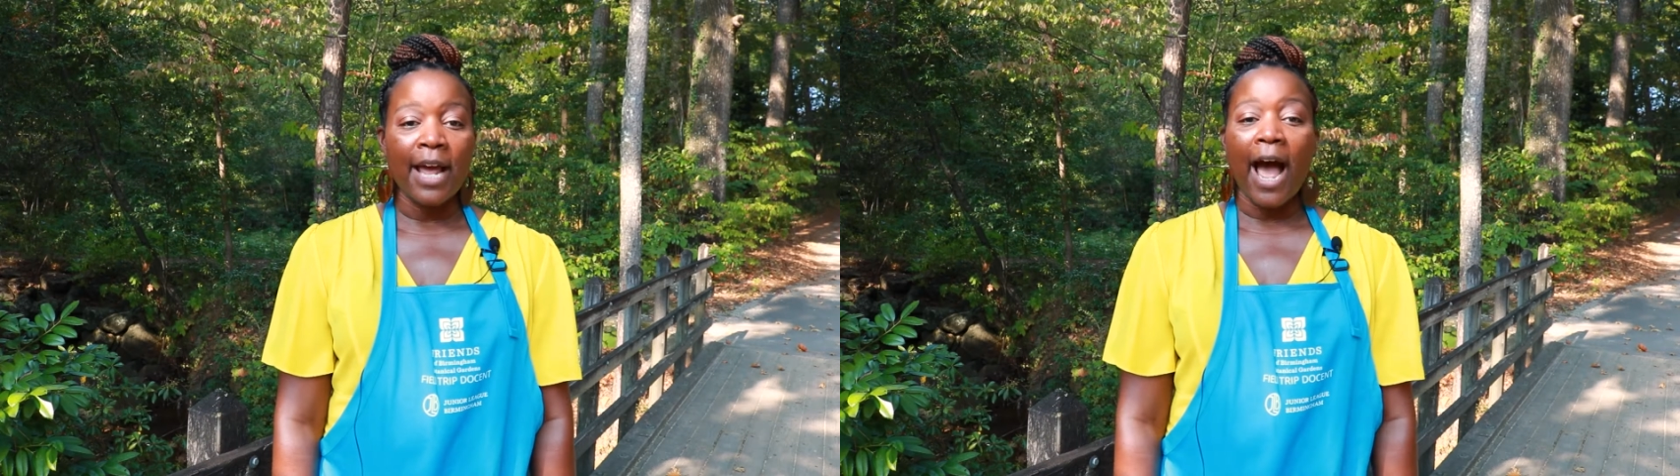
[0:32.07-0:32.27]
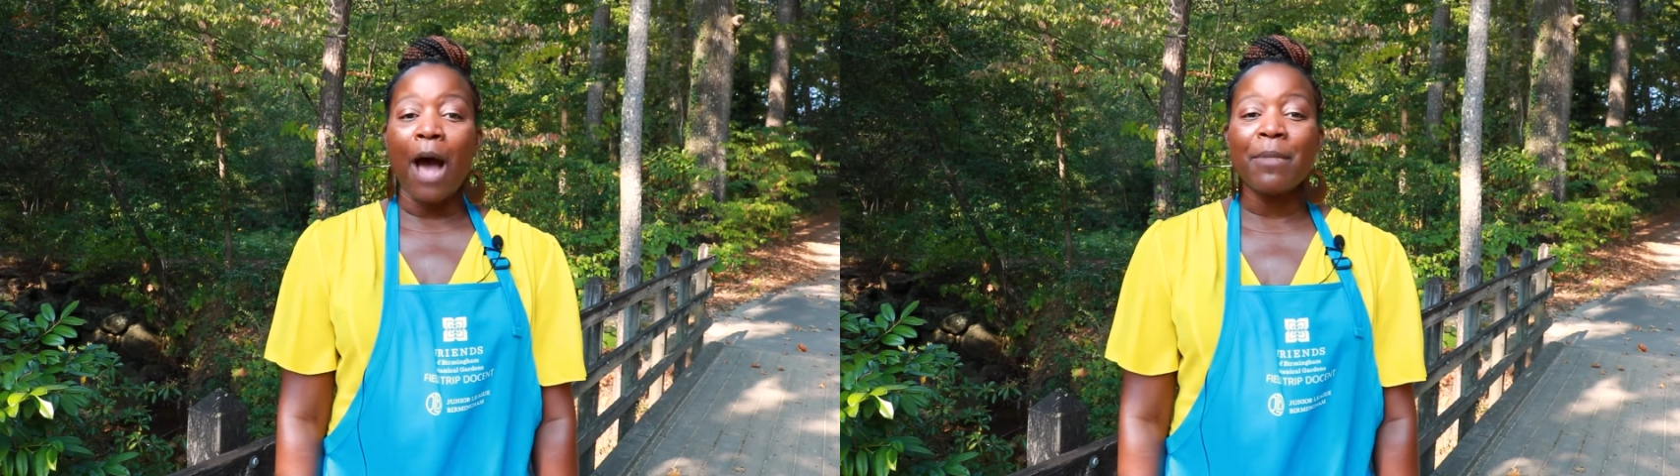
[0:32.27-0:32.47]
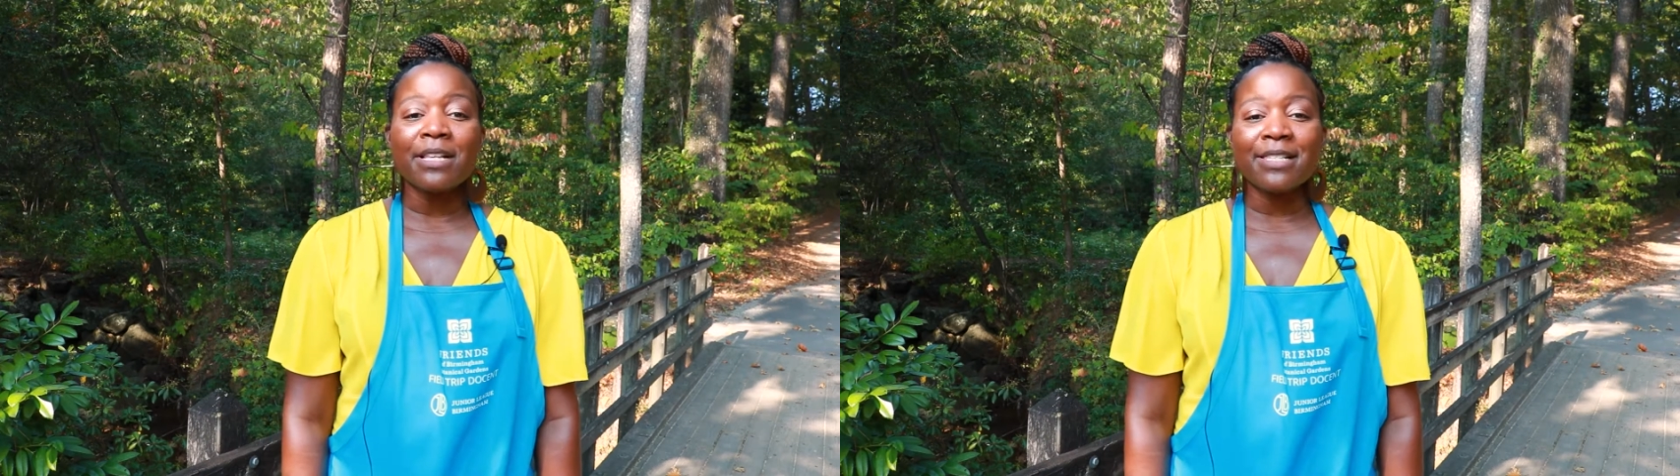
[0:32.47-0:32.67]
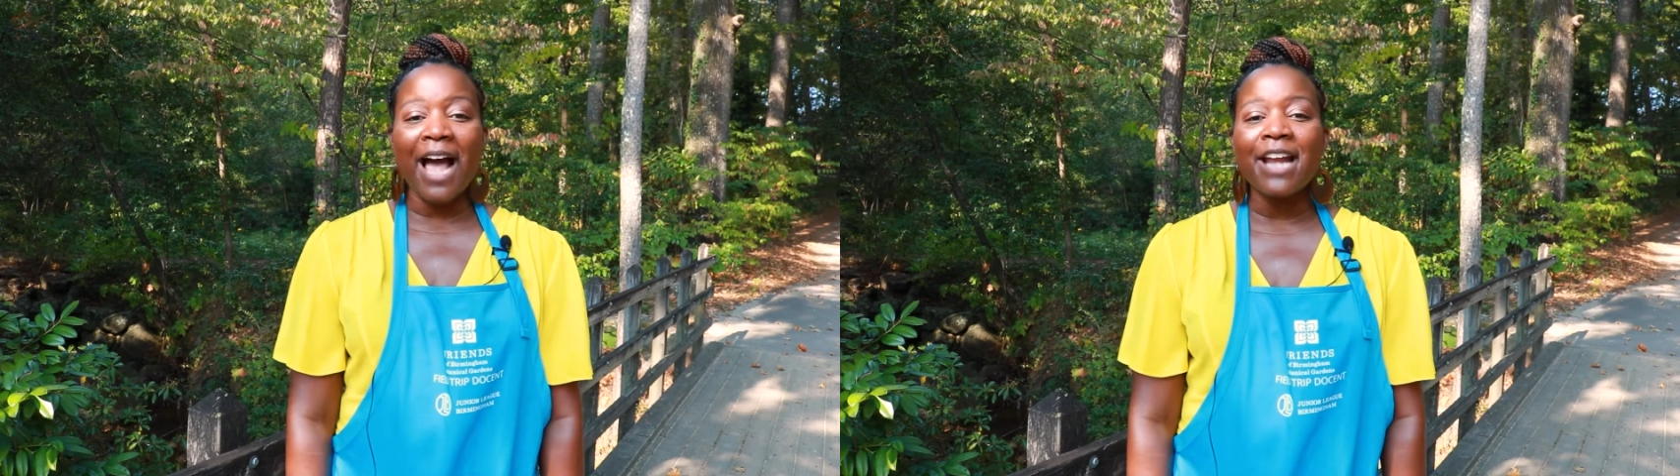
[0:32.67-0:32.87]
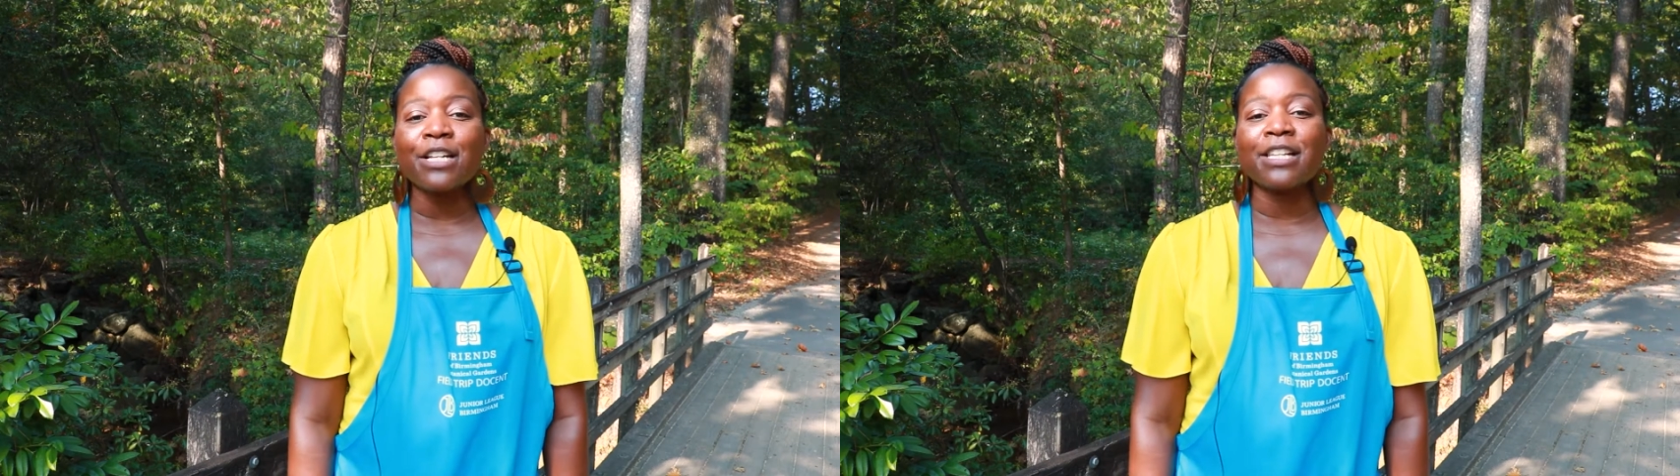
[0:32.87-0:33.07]
I'm
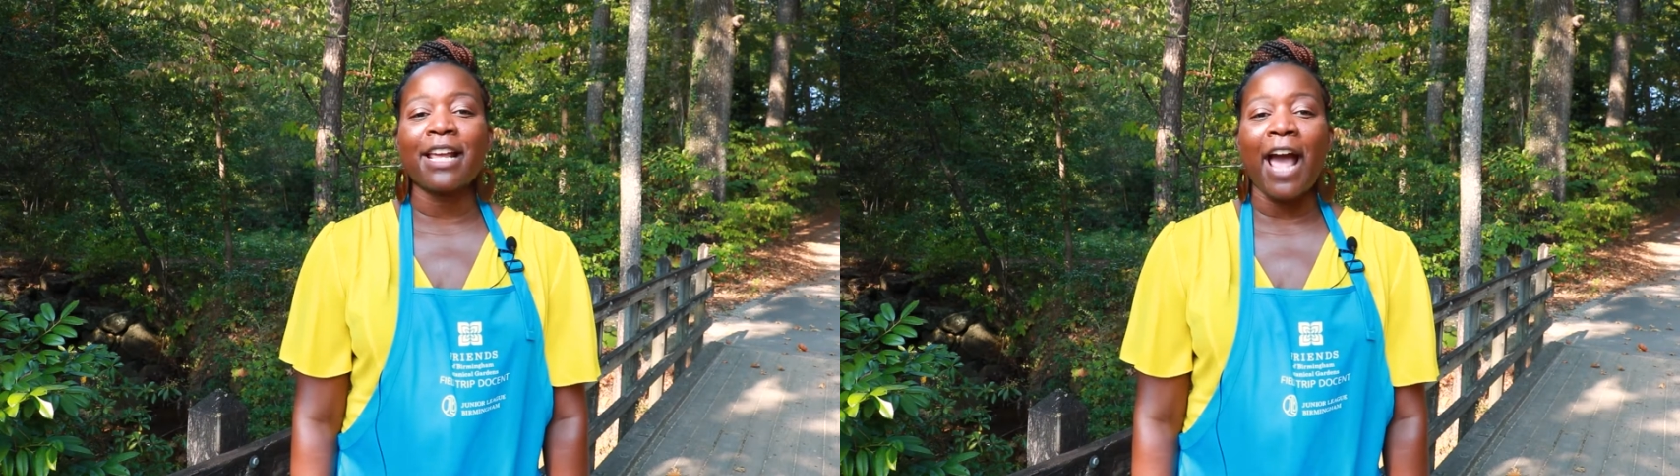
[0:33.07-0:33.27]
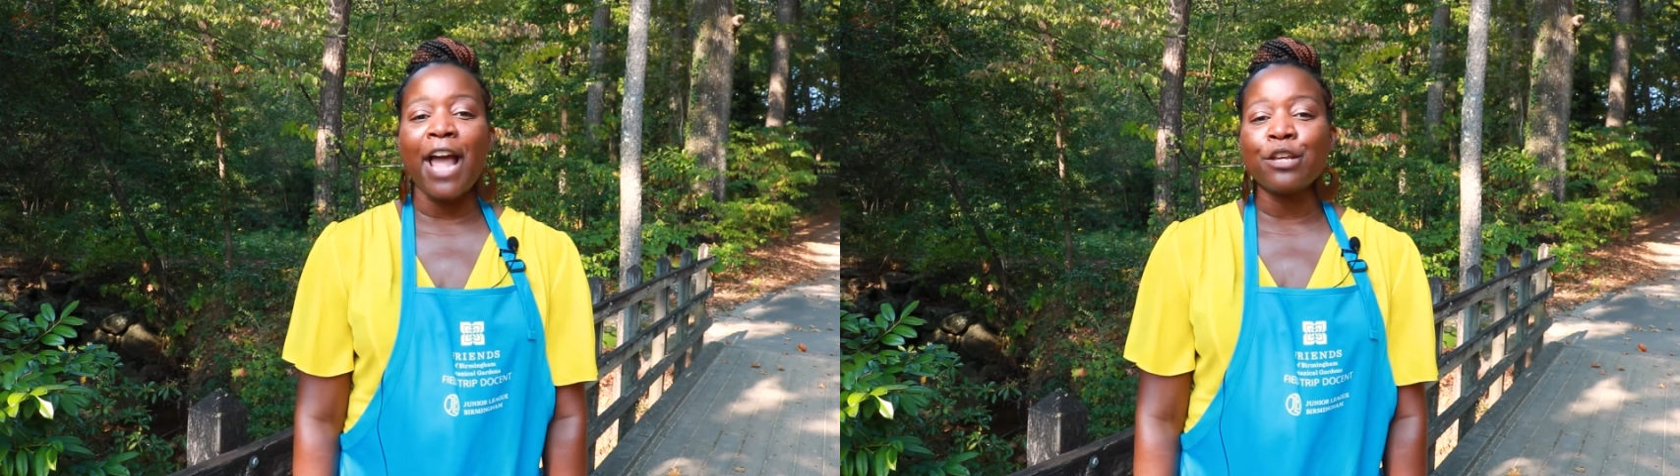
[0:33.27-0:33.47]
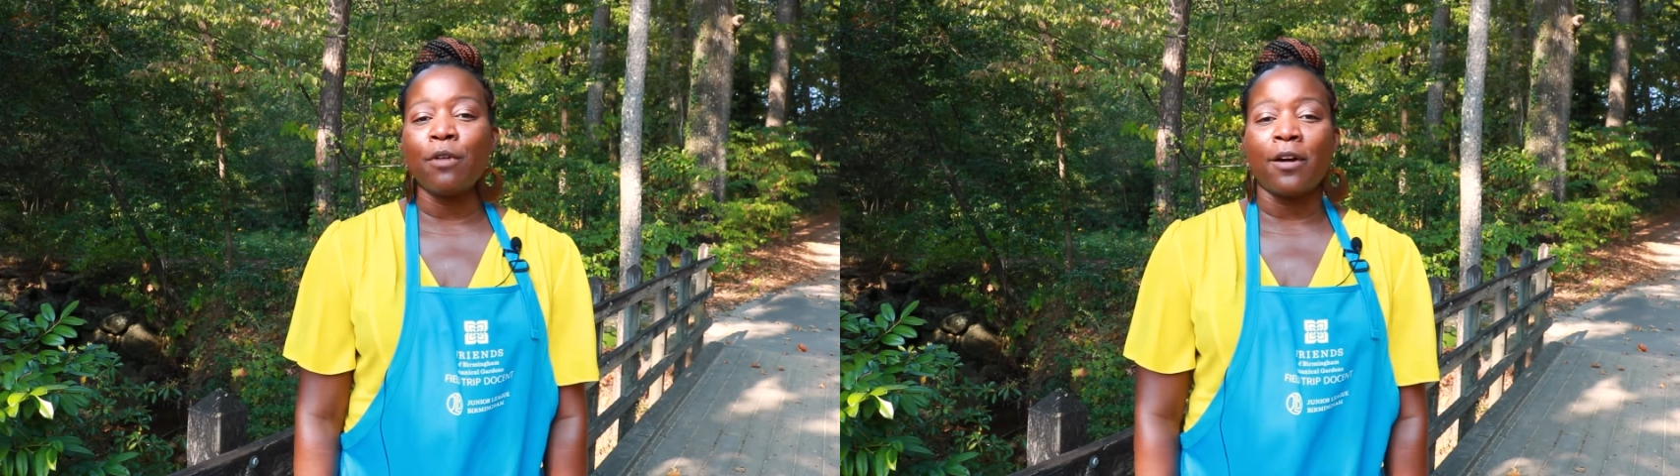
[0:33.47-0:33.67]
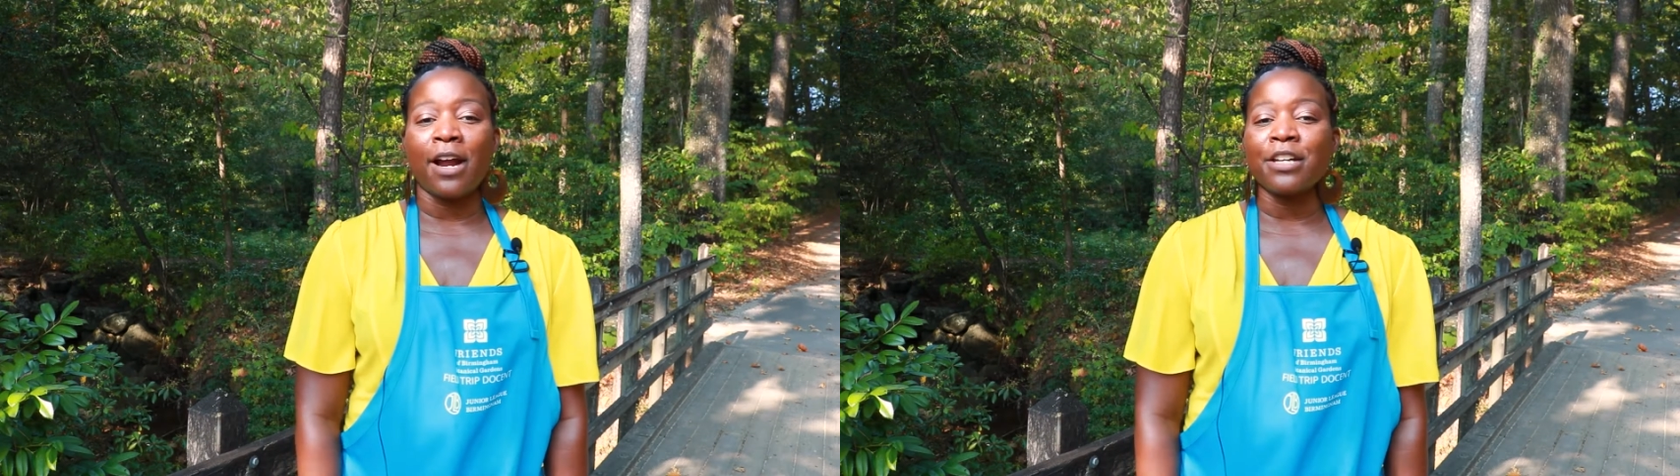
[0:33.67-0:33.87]
excited to guide you on our